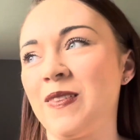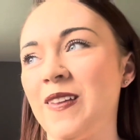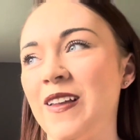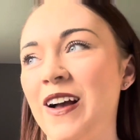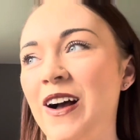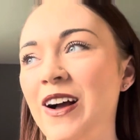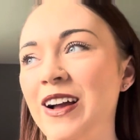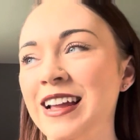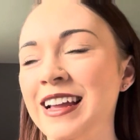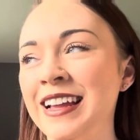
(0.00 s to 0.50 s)

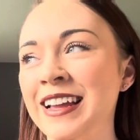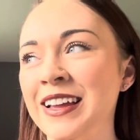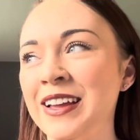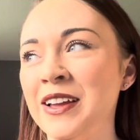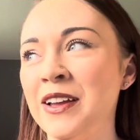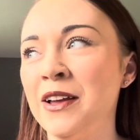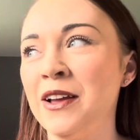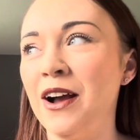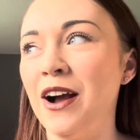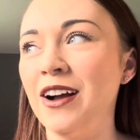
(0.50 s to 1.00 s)
I
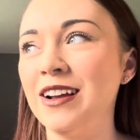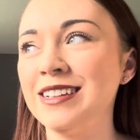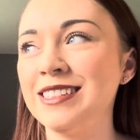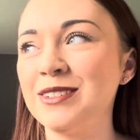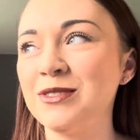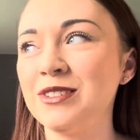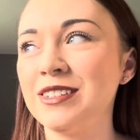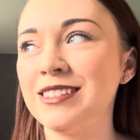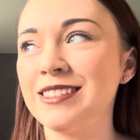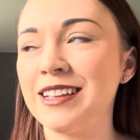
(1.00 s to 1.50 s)

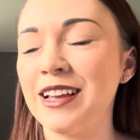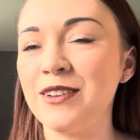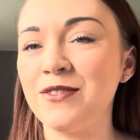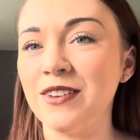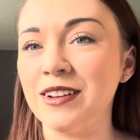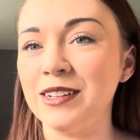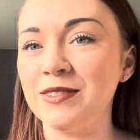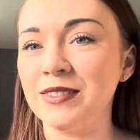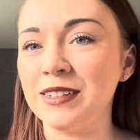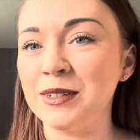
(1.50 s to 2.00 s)
still to this day
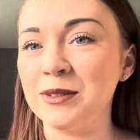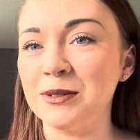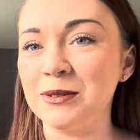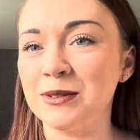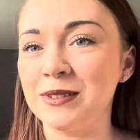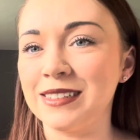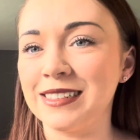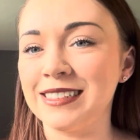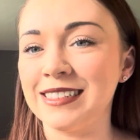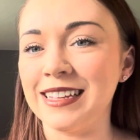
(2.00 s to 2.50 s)
find it really
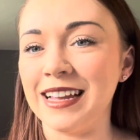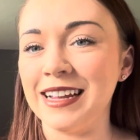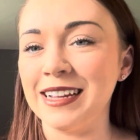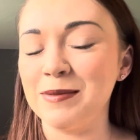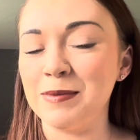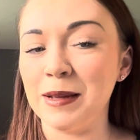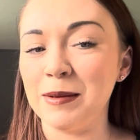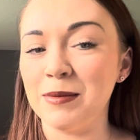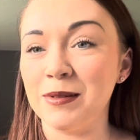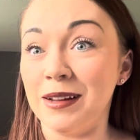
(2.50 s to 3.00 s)
awkward saying to
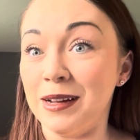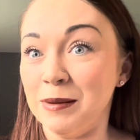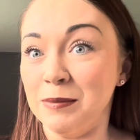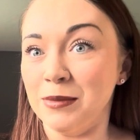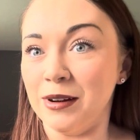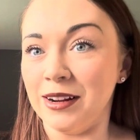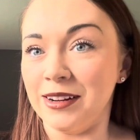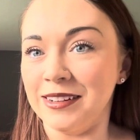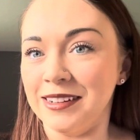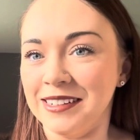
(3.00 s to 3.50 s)
people I'm
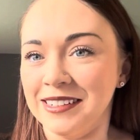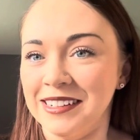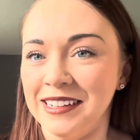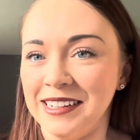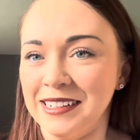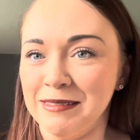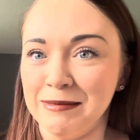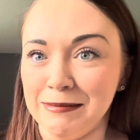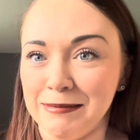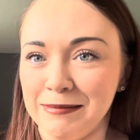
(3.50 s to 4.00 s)
pregnant,
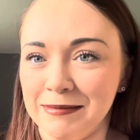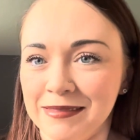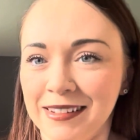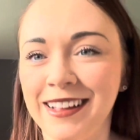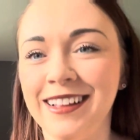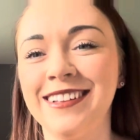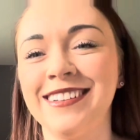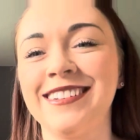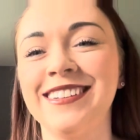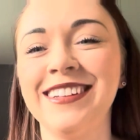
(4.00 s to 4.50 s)
like, ooh.
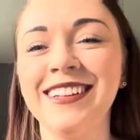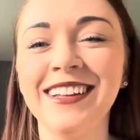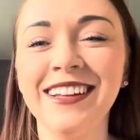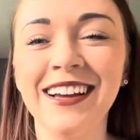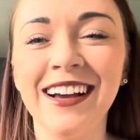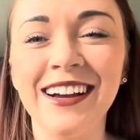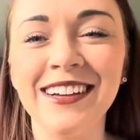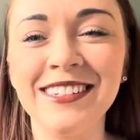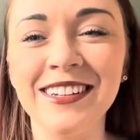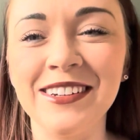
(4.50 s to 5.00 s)

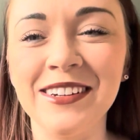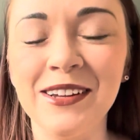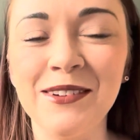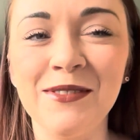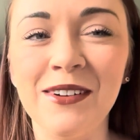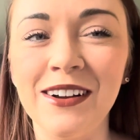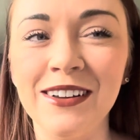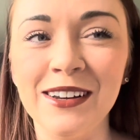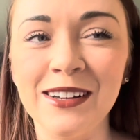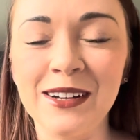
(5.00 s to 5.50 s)
I don't know
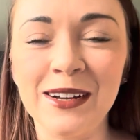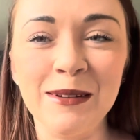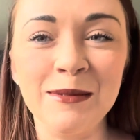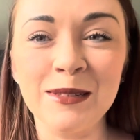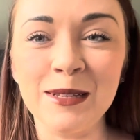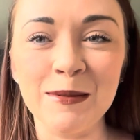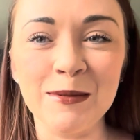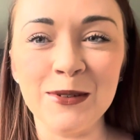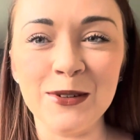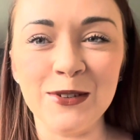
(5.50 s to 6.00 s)
why, like I'm
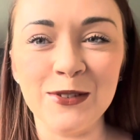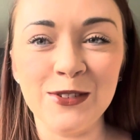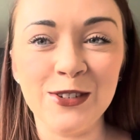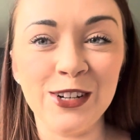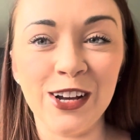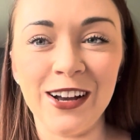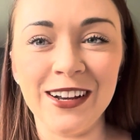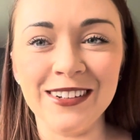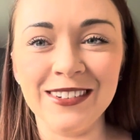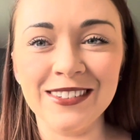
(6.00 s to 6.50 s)
some sort of
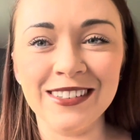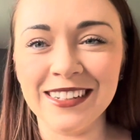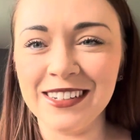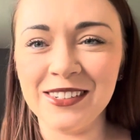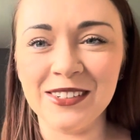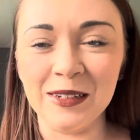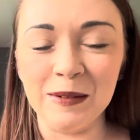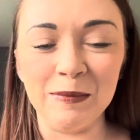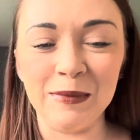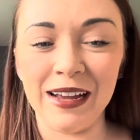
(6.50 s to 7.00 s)
child that
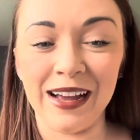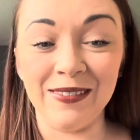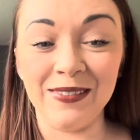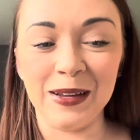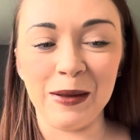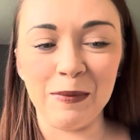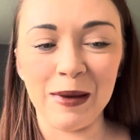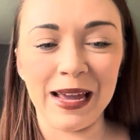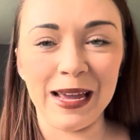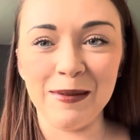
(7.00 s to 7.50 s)
shouldn't be having
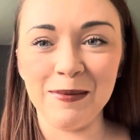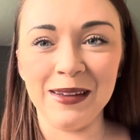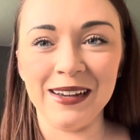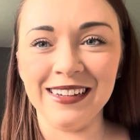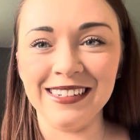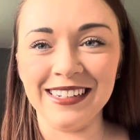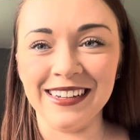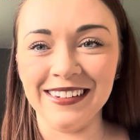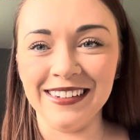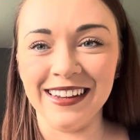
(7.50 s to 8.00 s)
a baby, I
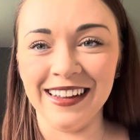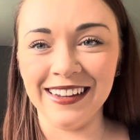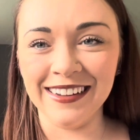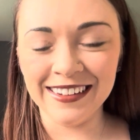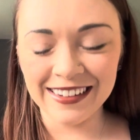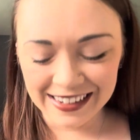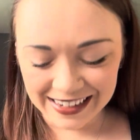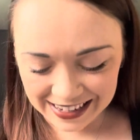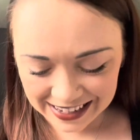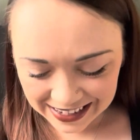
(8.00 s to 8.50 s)
don't know.
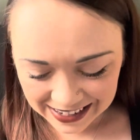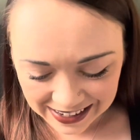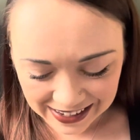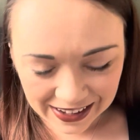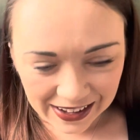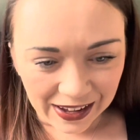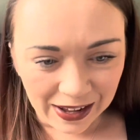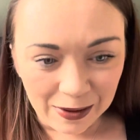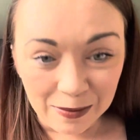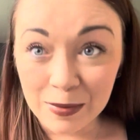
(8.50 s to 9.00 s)

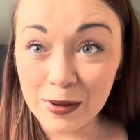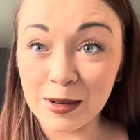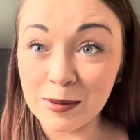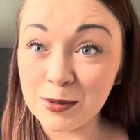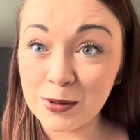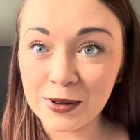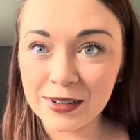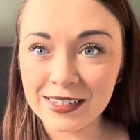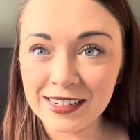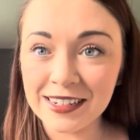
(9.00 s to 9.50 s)
But I'm
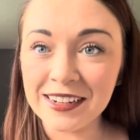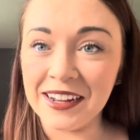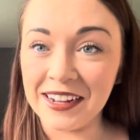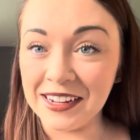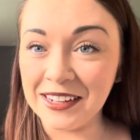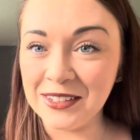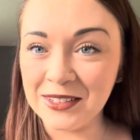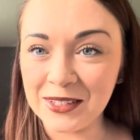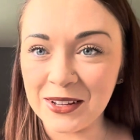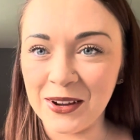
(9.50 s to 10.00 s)

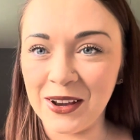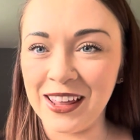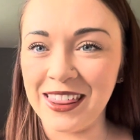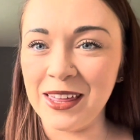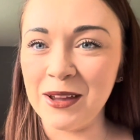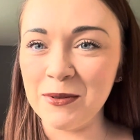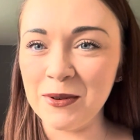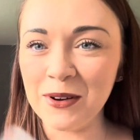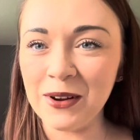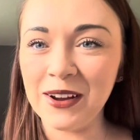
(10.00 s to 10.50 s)
29, so I
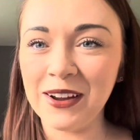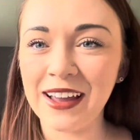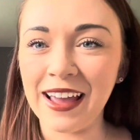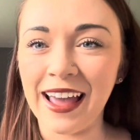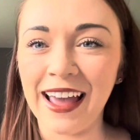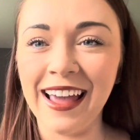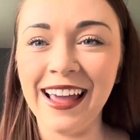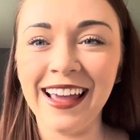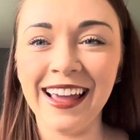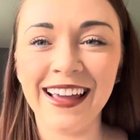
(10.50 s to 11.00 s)
think we're
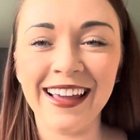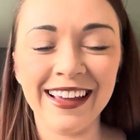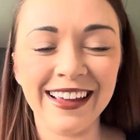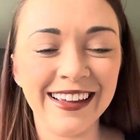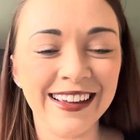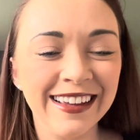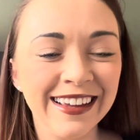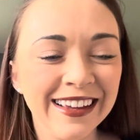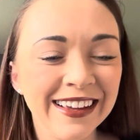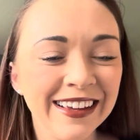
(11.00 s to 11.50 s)
okay.